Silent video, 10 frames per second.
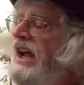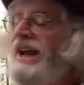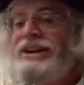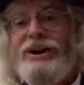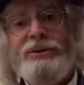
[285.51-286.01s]

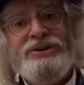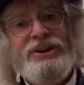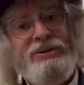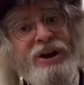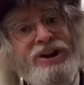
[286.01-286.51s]
it goes
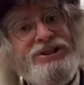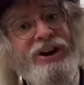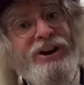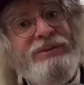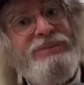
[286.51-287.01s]
across
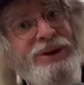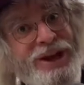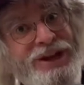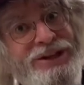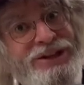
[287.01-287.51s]
our
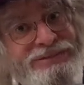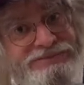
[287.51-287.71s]
bridge.